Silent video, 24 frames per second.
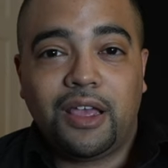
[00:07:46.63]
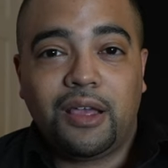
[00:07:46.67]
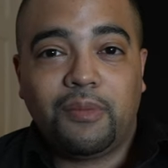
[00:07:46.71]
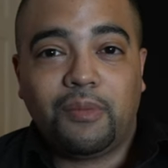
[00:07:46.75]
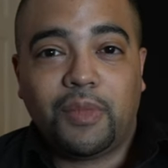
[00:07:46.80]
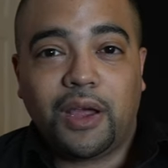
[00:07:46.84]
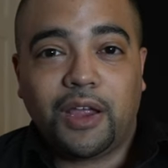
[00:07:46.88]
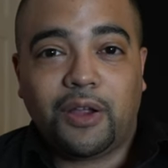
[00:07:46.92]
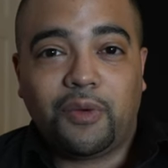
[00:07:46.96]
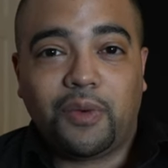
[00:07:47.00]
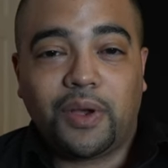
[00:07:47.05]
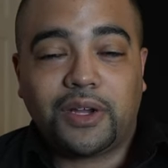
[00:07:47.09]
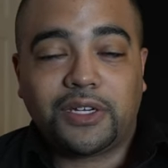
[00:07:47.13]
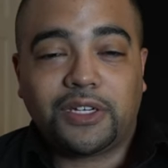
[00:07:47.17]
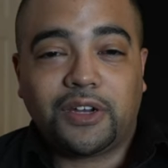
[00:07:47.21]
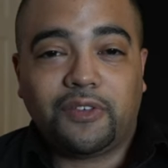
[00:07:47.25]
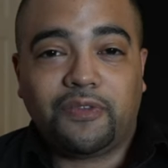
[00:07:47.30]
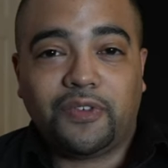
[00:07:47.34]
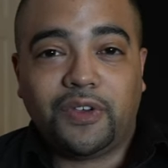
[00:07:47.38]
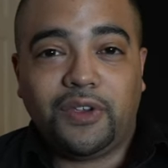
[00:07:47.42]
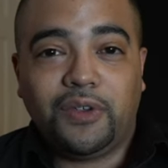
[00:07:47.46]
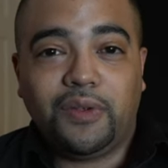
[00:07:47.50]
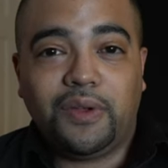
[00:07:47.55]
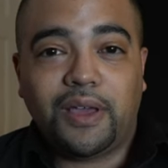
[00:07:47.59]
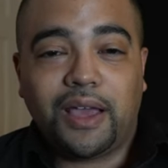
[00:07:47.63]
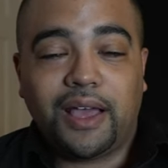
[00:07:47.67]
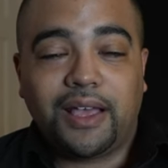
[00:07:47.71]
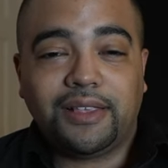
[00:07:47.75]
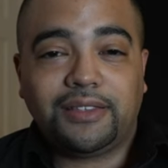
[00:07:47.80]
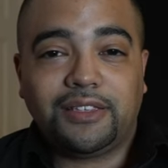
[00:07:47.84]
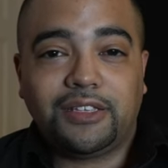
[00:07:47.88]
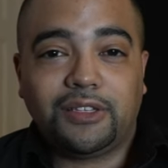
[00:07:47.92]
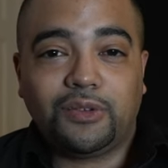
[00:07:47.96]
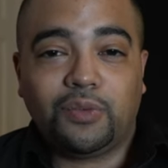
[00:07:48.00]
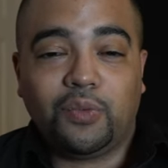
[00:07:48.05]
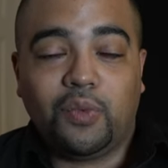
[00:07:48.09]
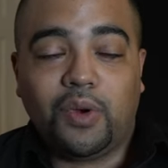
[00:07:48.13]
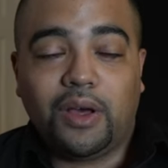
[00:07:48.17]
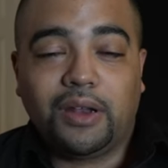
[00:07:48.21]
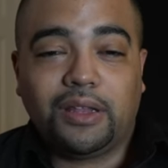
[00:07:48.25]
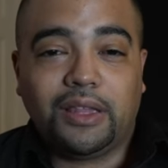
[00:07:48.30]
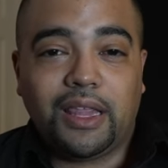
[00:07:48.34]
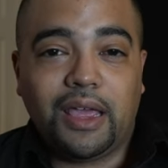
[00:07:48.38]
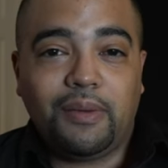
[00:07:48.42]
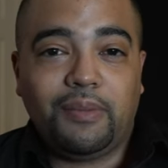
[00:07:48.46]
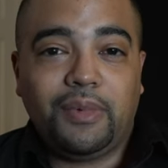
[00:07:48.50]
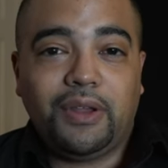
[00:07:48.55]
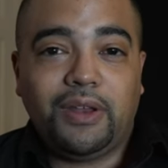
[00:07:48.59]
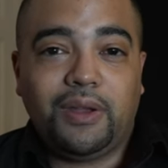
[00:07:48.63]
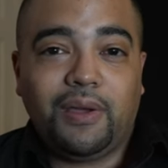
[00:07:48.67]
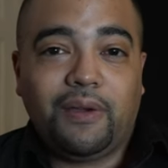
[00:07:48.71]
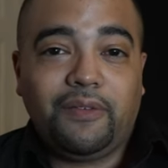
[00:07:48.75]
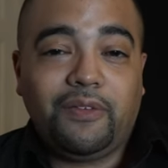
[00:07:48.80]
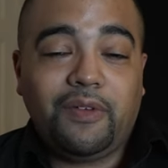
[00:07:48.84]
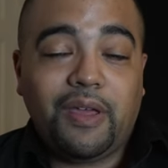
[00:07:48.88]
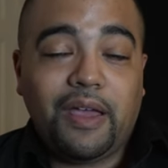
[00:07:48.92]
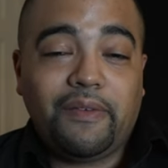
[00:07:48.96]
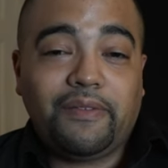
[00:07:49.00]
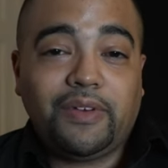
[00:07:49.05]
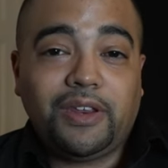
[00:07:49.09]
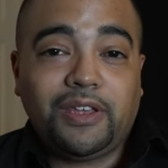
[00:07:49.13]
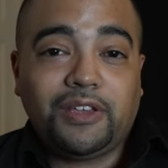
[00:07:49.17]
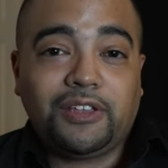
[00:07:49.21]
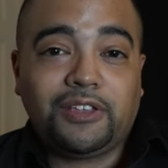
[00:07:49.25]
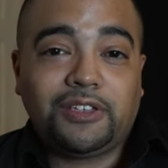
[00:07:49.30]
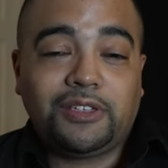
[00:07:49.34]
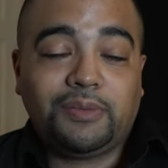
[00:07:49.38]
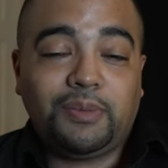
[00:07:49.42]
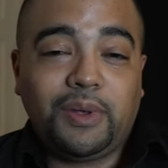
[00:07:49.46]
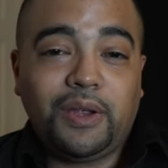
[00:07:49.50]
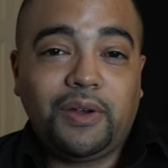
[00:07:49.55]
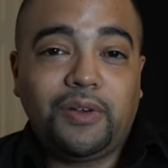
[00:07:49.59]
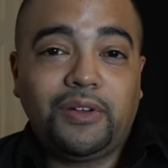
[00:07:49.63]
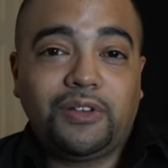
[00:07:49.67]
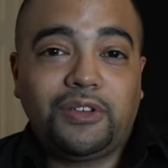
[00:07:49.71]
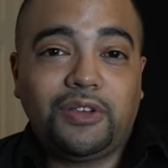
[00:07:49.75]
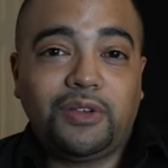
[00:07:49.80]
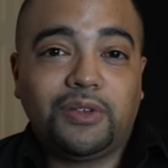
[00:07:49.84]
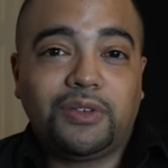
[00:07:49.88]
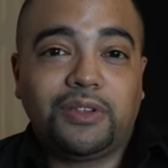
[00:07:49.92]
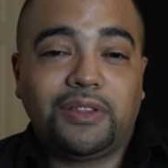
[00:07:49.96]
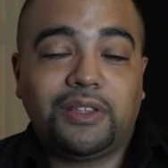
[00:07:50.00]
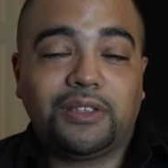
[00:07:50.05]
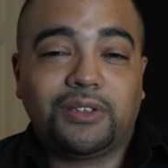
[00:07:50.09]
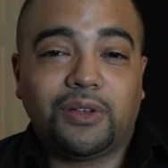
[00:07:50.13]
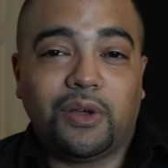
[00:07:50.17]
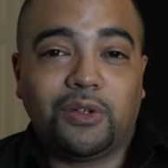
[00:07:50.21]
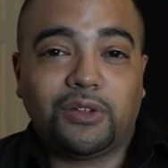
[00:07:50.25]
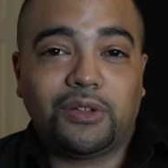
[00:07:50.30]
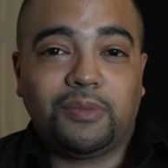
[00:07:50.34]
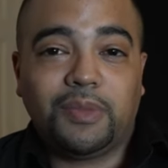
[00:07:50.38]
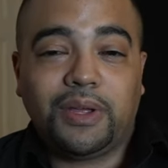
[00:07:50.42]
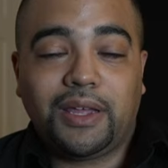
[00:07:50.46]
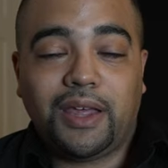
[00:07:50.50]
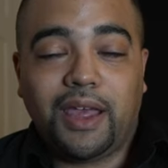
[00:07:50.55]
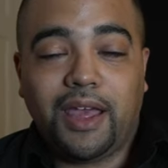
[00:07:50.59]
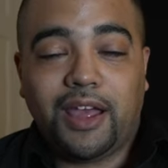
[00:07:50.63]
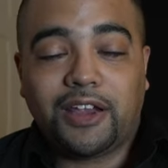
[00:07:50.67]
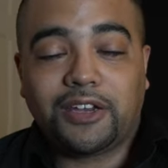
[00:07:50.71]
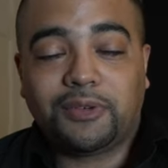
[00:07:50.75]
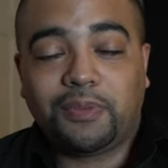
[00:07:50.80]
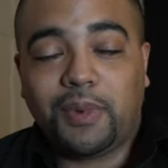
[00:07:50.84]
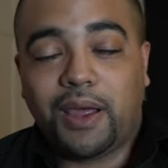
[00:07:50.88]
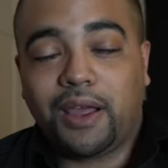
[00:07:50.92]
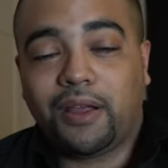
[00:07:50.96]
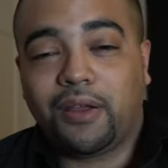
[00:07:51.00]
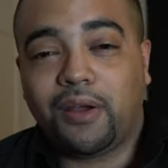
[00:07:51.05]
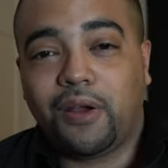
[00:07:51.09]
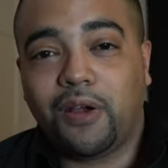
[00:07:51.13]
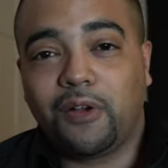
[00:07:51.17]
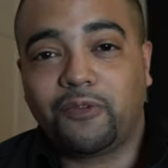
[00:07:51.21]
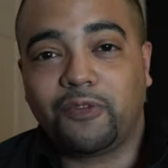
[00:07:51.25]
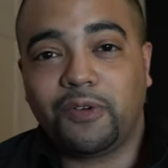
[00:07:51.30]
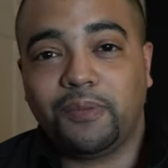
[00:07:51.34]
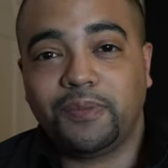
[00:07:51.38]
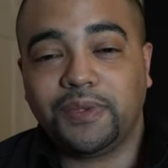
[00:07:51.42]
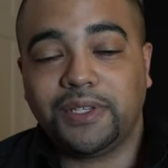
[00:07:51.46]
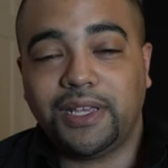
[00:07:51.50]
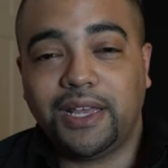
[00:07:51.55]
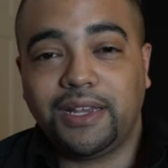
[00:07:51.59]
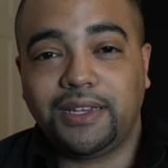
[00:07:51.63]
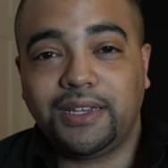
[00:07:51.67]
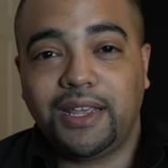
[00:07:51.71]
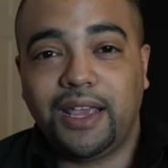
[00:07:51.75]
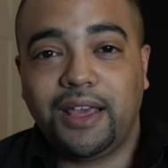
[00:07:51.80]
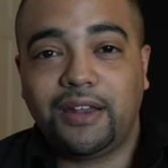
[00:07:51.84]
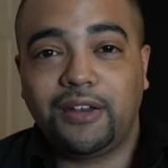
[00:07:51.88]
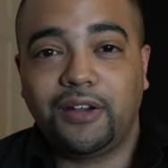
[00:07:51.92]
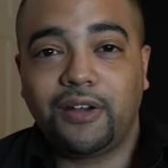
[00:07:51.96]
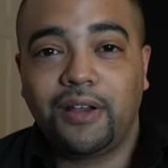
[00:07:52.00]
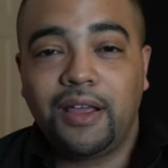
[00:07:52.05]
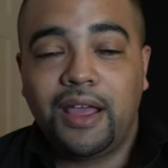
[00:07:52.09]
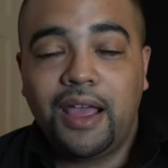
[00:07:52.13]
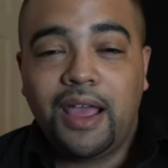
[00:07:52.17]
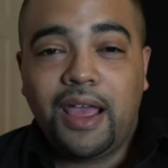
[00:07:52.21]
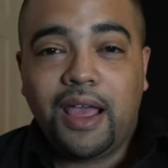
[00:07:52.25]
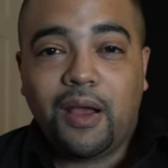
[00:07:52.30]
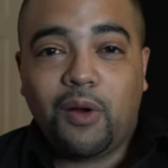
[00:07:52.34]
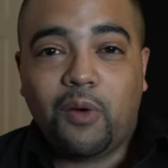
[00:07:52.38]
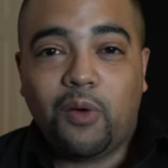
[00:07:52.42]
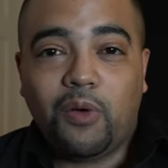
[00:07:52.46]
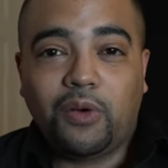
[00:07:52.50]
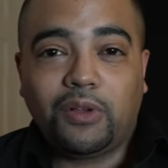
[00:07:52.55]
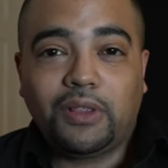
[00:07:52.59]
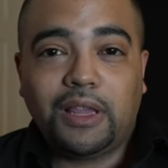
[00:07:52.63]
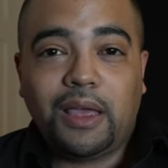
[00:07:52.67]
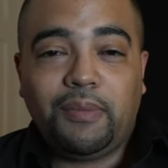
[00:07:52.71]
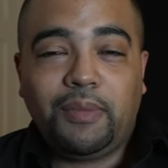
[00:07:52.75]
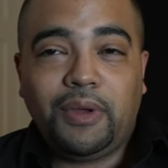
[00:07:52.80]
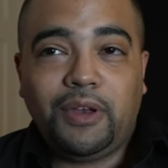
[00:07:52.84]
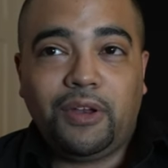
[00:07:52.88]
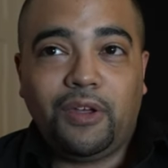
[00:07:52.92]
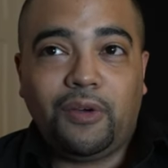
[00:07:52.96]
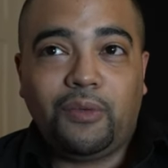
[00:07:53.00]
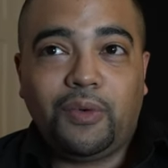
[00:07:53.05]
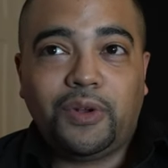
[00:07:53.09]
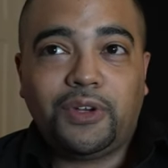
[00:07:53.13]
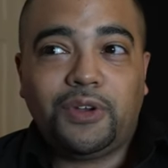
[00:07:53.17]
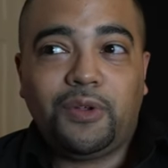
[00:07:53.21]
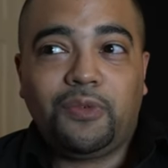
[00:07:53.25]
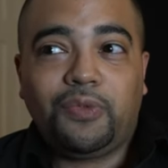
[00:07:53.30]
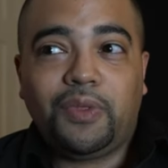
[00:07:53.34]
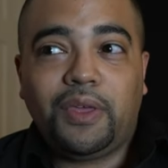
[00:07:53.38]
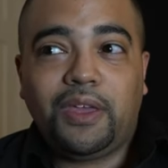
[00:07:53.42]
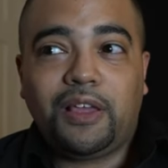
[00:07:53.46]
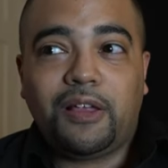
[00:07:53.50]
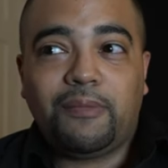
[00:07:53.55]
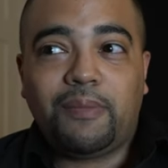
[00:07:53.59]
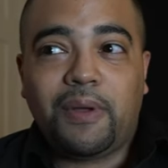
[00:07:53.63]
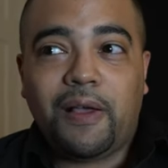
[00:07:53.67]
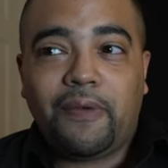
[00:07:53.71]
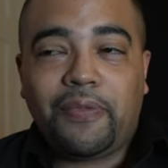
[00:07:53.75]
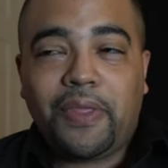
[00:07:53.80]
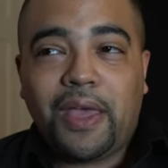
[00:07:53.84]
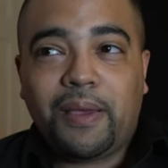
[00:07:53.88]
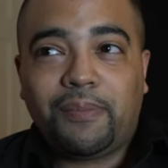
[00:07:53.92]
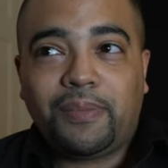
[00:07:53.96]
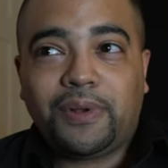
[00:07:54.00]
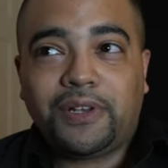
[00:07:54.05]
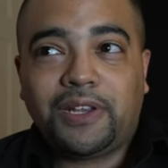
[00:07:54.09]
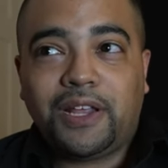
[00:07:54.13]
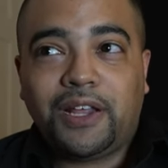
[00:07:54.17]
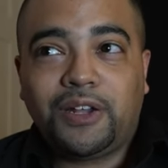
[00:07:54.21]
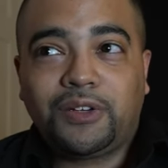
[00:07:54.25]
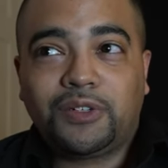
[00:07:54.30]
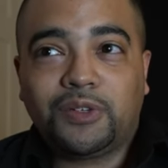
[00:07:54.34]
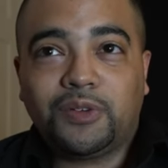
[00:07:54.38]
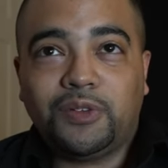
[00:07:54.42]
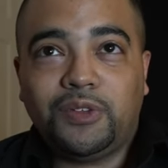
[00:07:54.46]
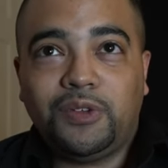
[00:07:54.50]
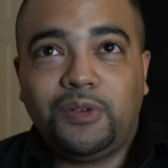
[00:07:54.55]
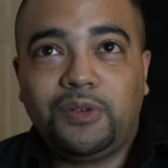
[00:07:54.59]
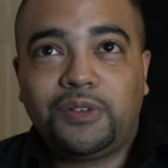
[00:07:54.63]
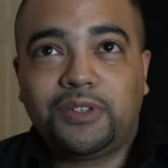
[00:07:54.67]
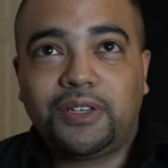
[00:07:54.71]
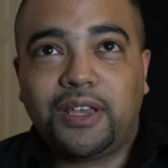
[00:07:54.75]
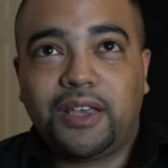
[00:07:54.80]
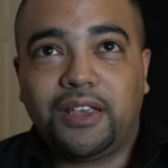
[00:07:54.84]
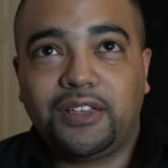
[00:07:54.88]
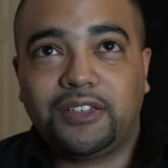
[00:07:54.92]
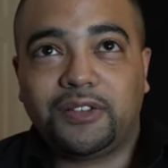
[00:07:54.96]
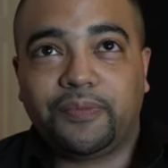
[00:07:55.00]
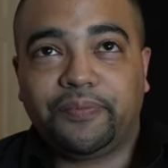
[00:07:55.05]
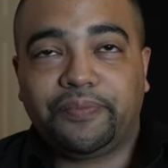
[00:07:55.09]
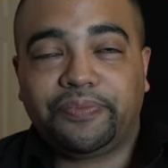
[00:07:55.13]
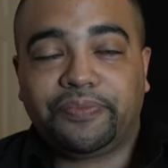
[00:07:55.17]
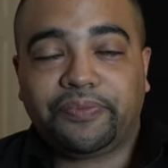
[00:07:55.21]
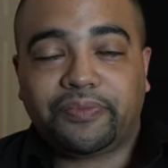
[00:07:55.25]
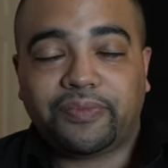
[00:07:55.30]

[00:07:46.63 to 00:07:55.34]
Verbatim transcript: My question for you guys is, one, let me know if you have any experience using this ultimate cash back card from Santander, or let me know what you think about that potential use case.